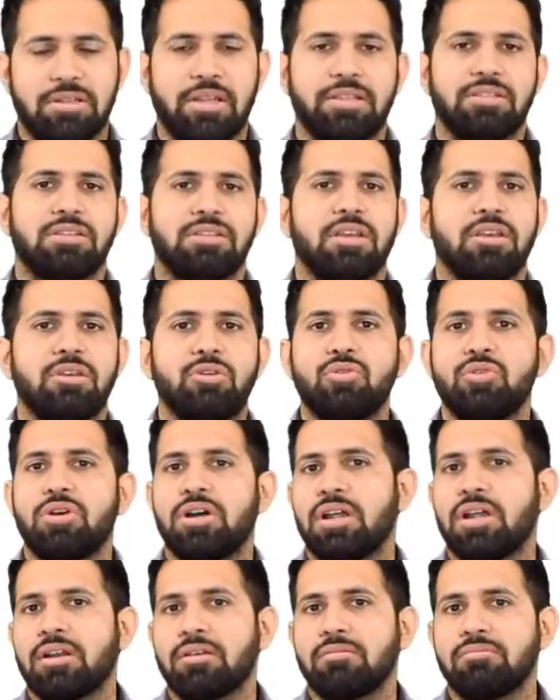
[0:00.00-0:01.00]
Let's say you
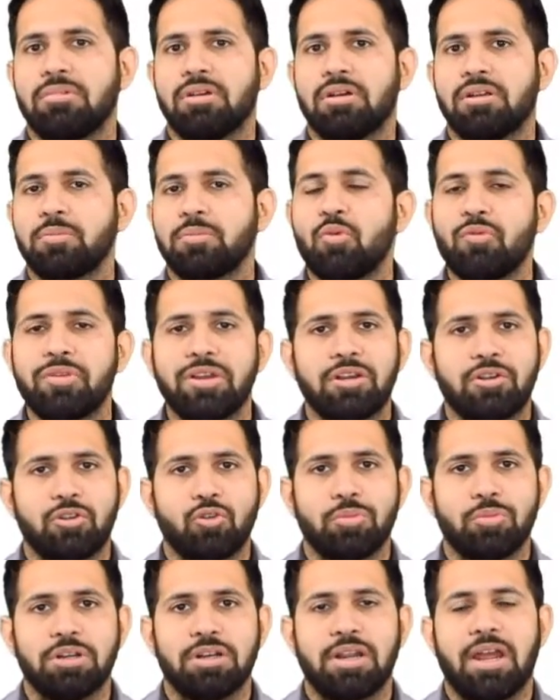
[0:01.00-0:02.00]
are removing a
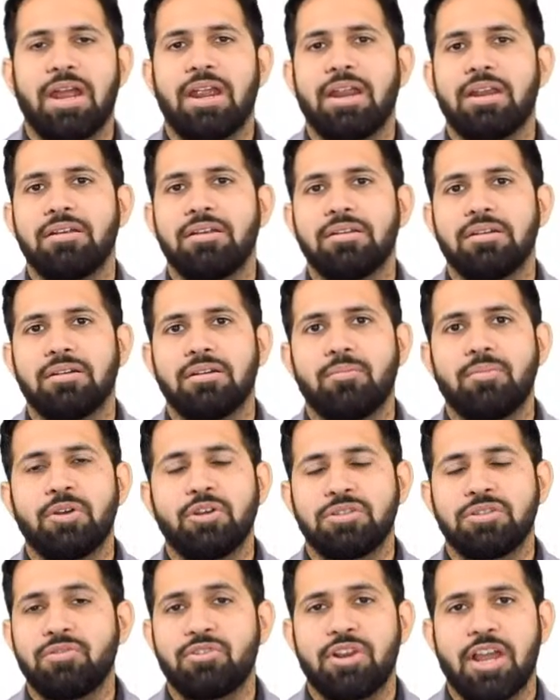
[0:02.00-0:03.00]
tumor, and
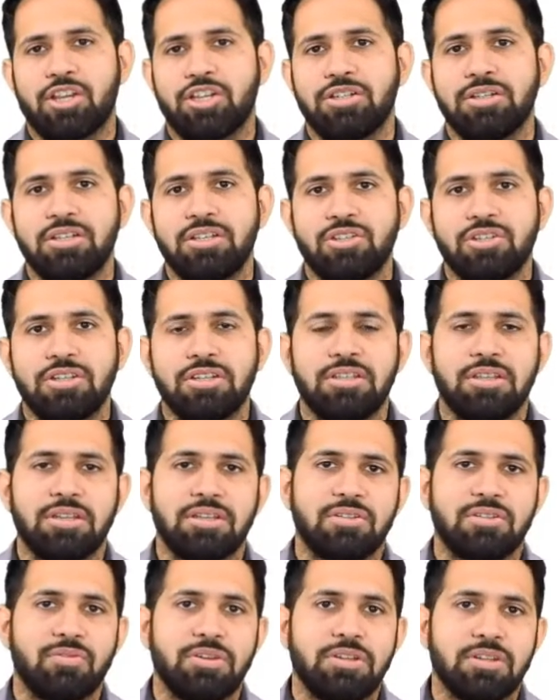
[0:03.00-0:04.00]
because of traction injury, there
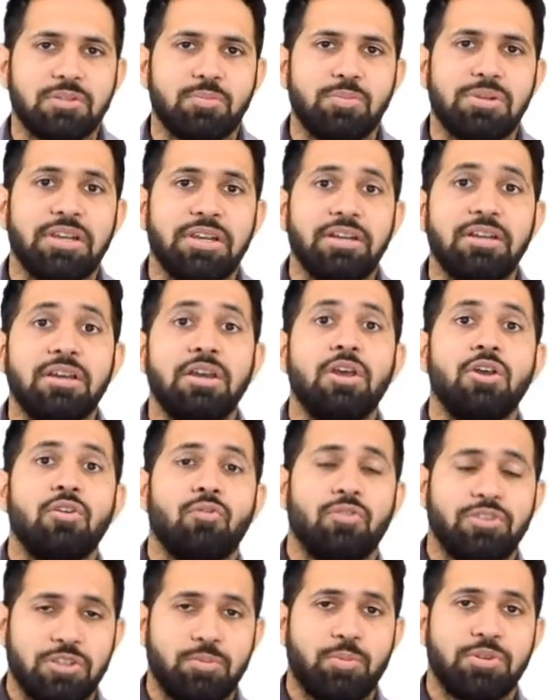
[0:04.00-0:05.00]
is a venous bleed
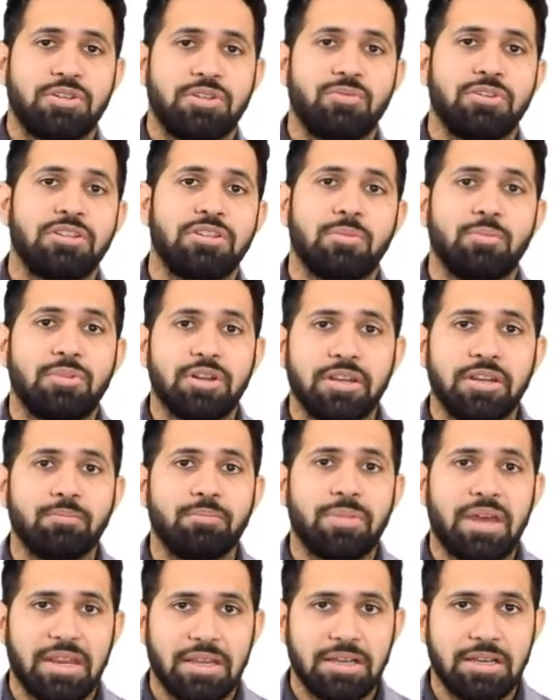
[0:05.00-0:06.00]
which is present within the brain
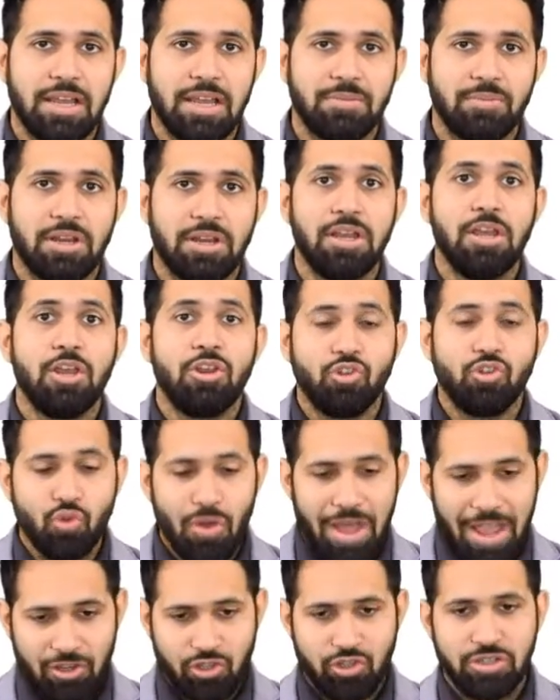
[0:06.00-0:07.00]
parenchyma.
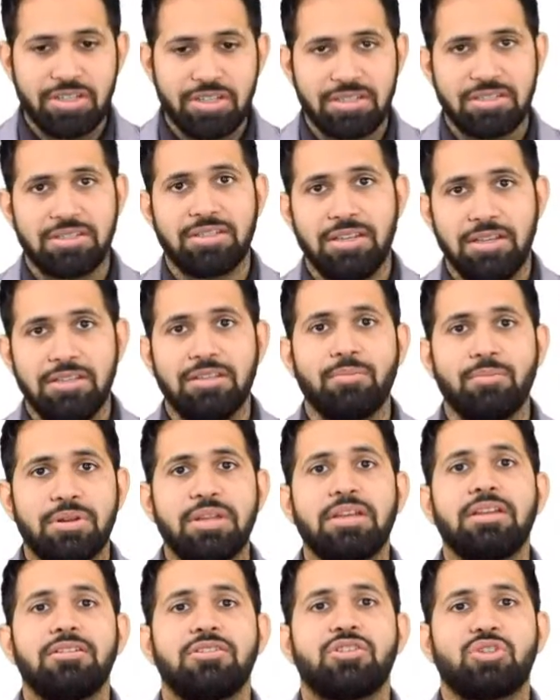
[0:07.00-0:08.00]
You actually see the
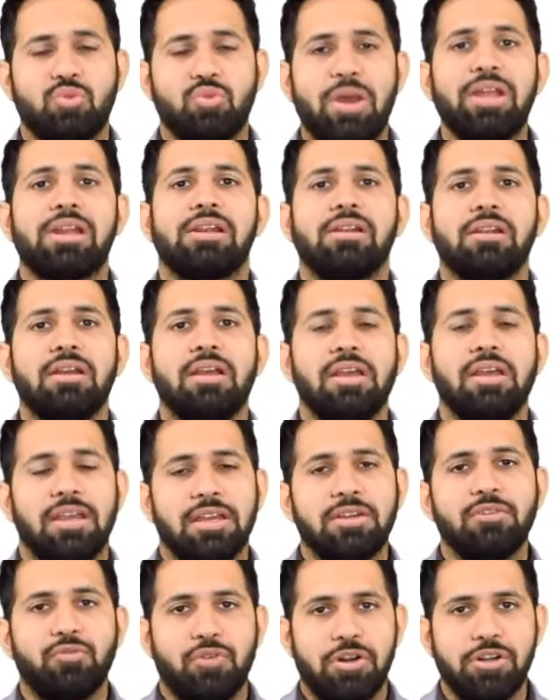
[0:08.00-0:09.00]
brain swell
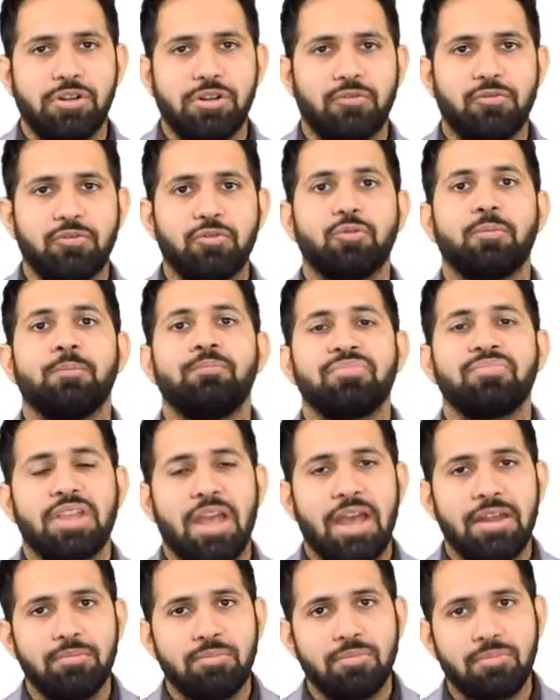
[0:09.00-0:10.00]
in front of you,
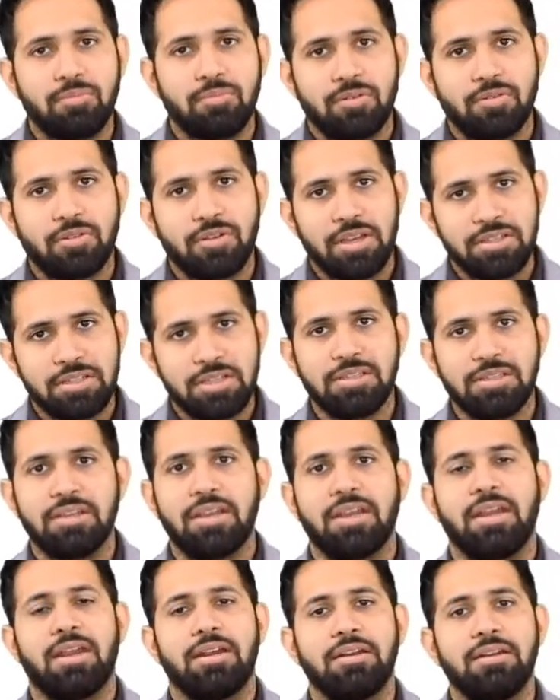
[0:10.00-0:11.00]
and raising the
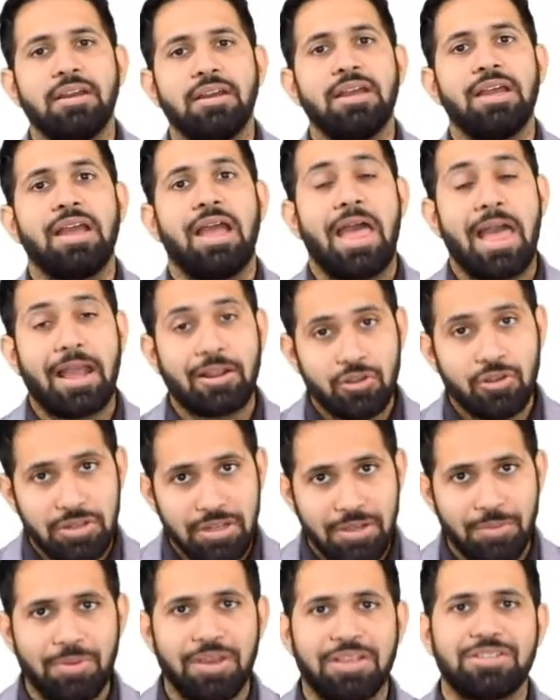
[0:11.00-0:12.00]
head
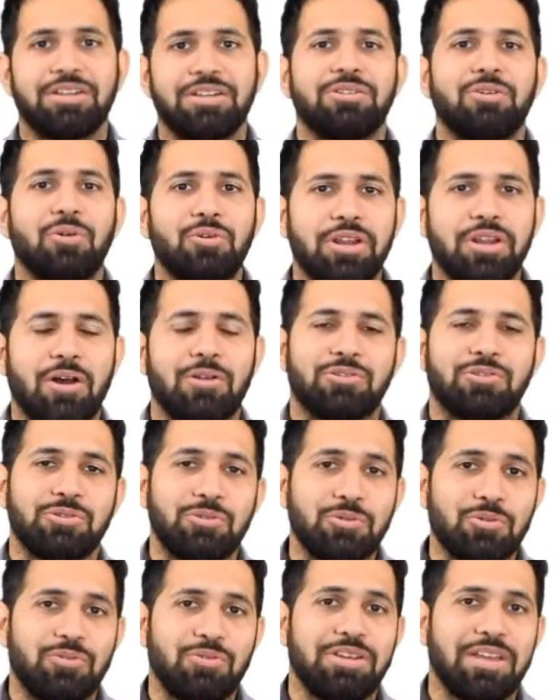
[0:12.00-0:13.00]
actually makes it go down.
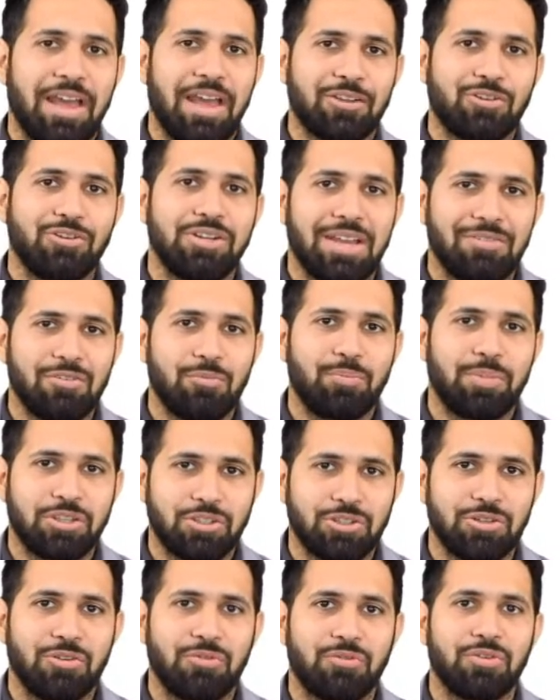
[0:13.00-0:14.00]
So, we actually have a
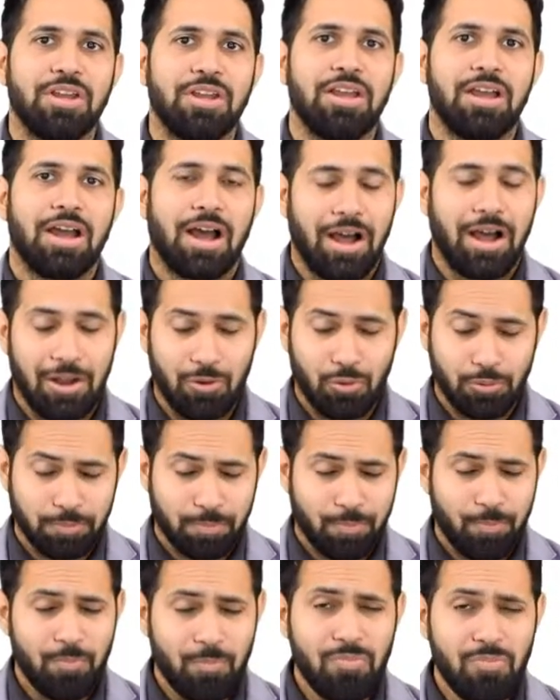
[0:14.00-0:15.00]
picture of how
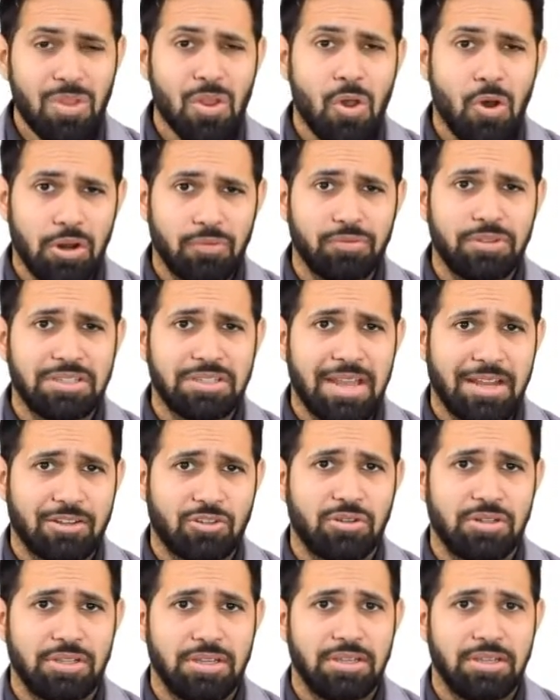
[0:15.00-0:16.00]
all of this
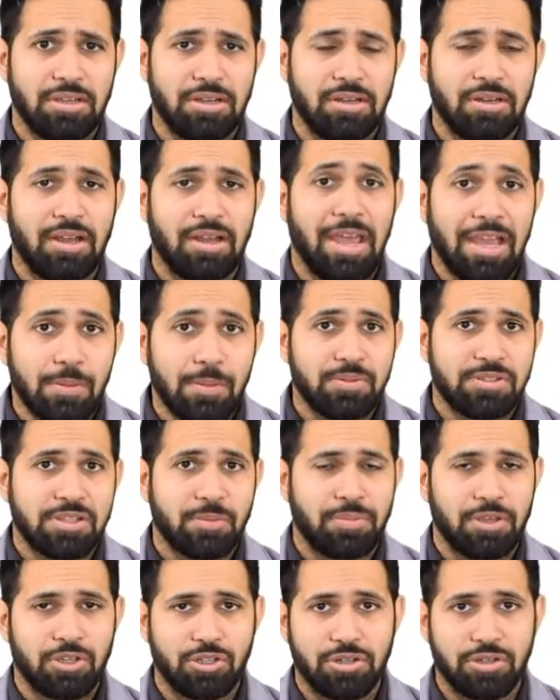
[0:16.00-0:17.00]
actually helps the
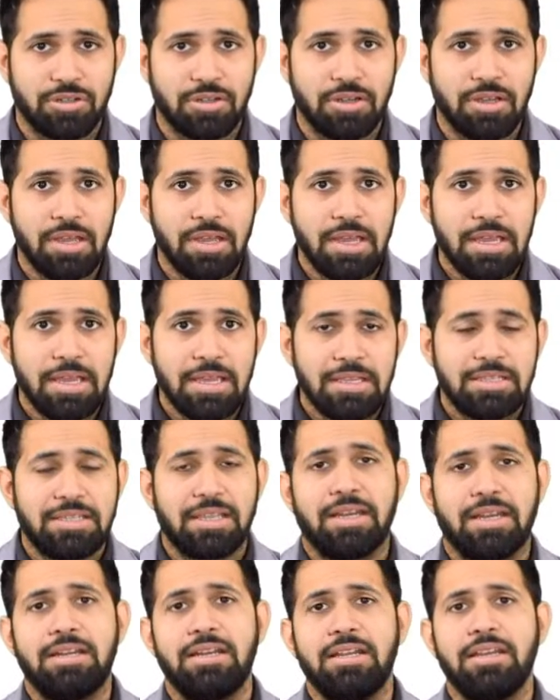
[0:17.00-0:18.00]
patient.
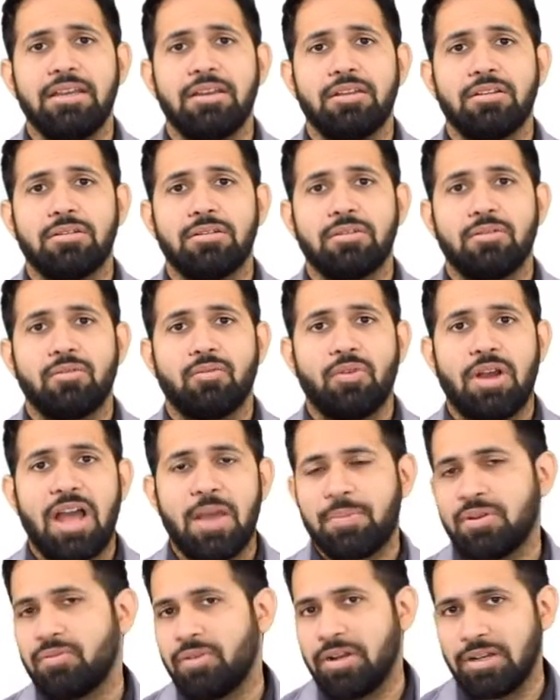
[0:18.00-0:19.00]
Secondly,
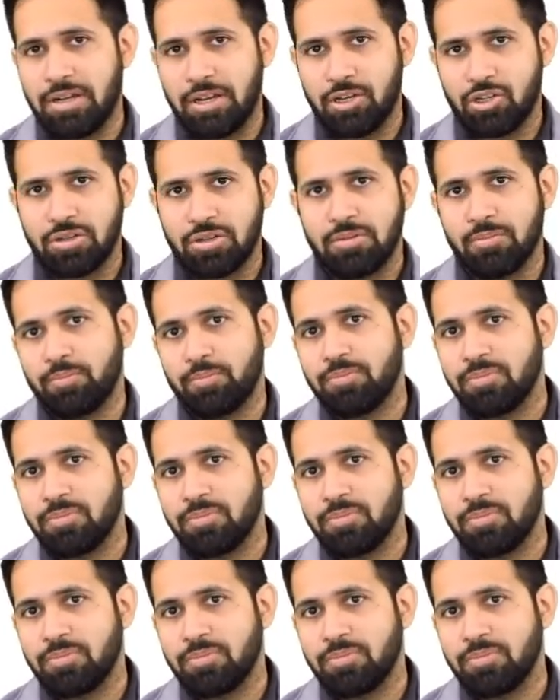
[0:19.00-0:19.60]
hyperventilation.